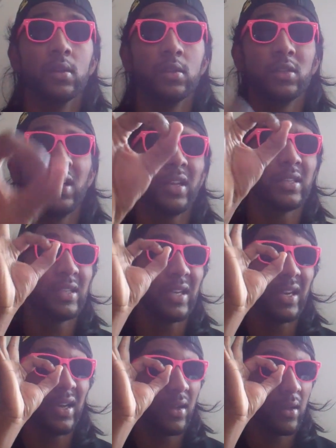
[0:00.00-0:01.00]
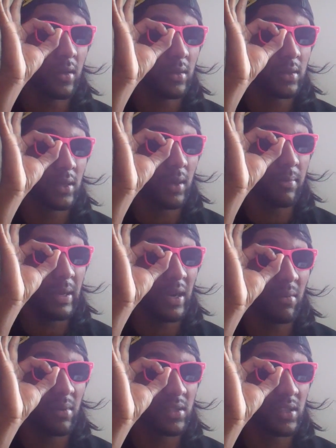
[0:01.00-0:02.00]
John Cena is going to beat
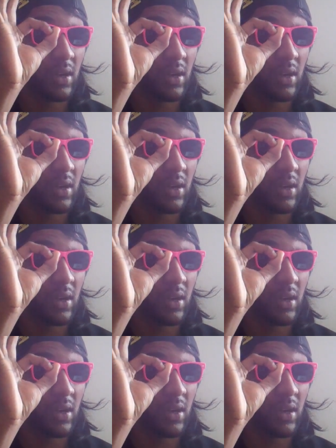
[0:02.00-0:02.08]
Alberto